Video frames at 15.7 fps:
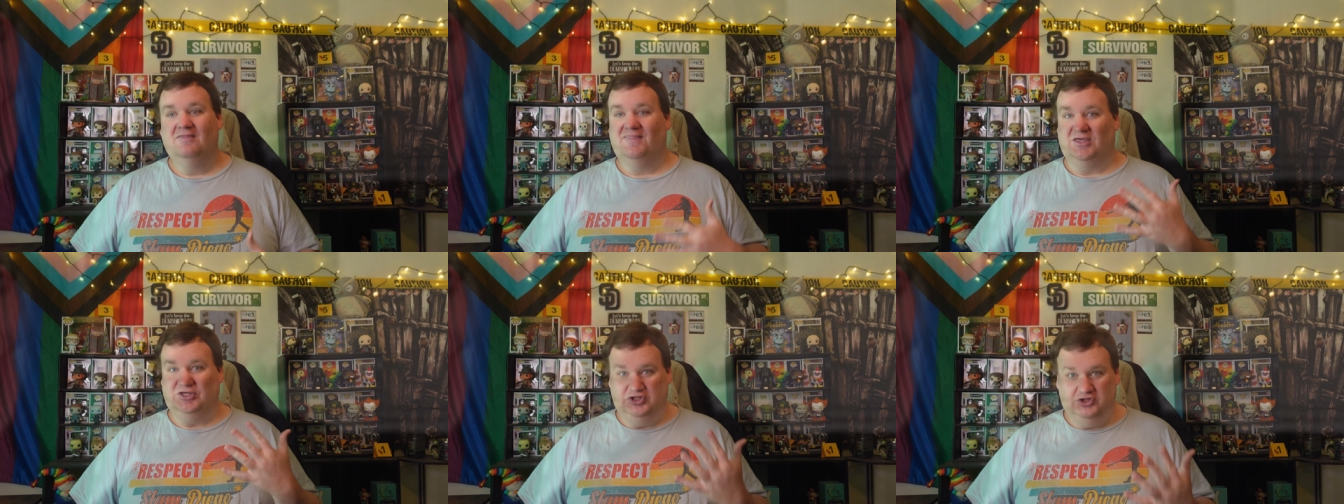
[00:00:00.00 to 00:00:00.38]

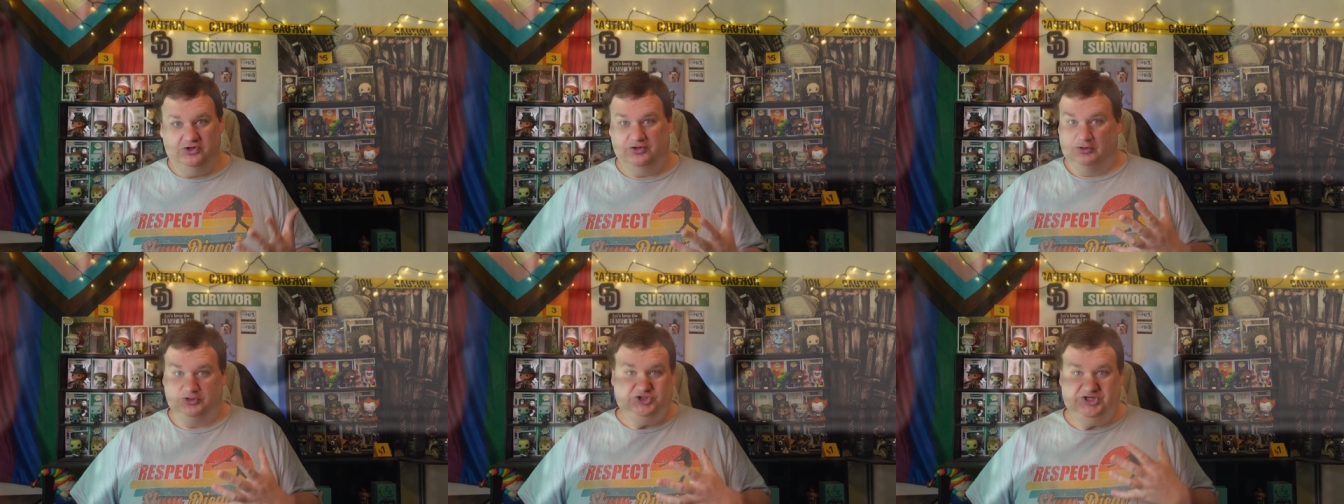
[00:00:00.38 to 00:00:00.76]
that,
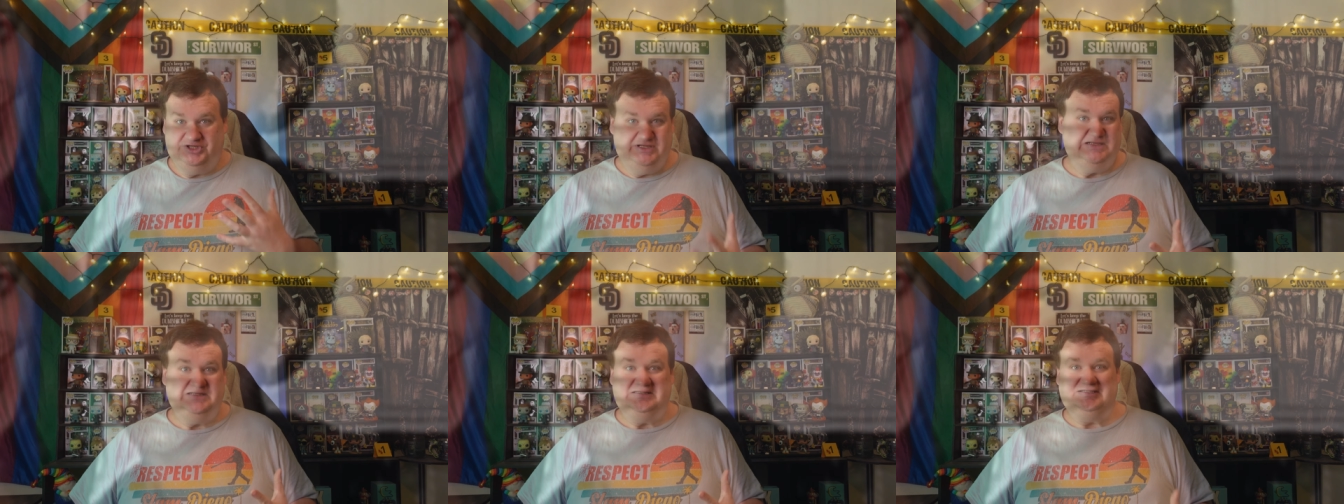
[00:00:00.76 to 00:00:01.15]
you know, she
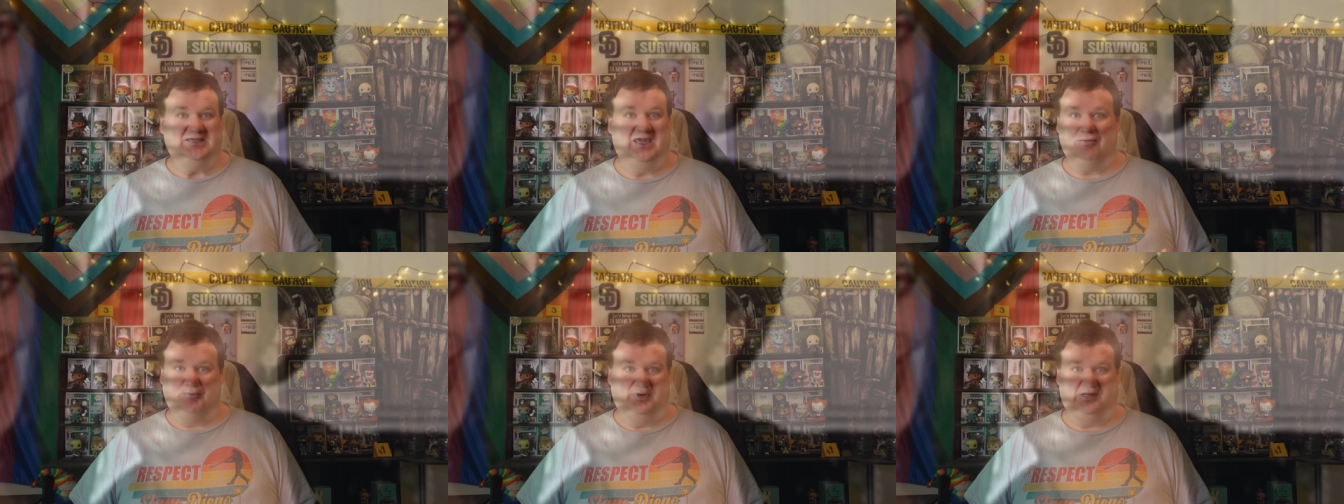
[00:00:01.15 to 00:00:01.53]
needs to
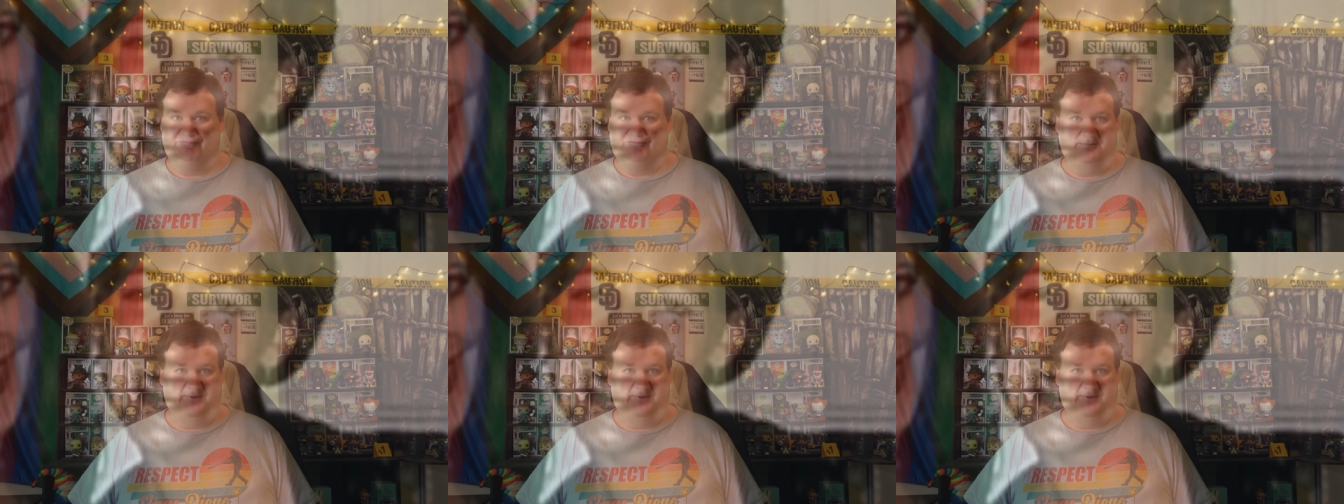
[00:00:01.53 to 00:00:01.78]
get rid of the